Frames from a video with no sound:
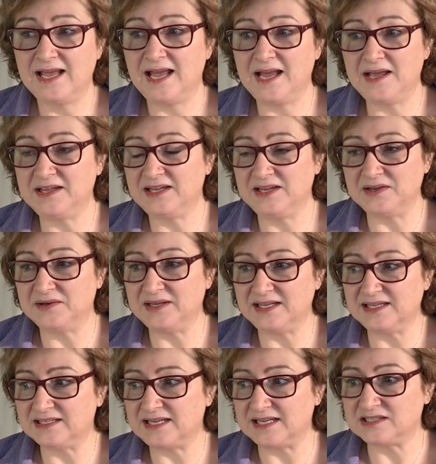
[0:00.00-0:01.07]
Uh, you know,
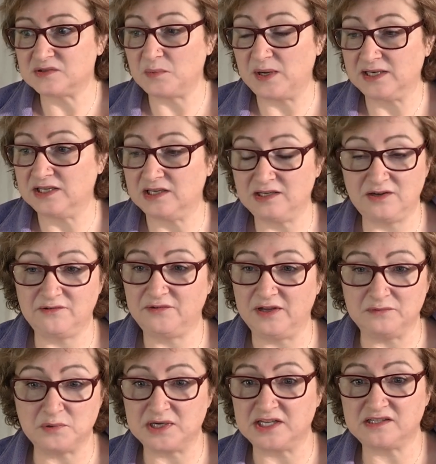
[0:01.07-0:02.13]
it, it's when you
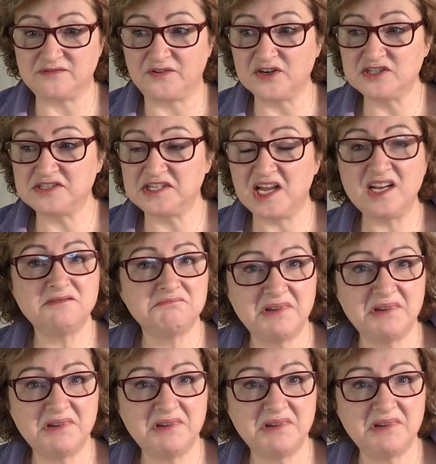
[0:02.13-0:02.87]
when it's first done,